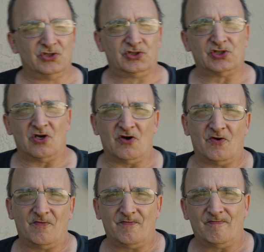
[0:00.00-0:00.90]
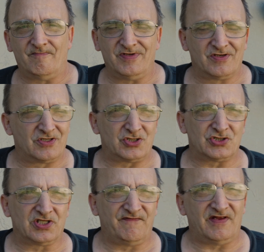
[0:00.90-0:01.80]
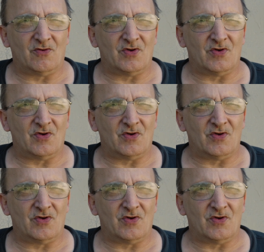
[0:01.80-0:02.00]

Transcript: So you could just leave it at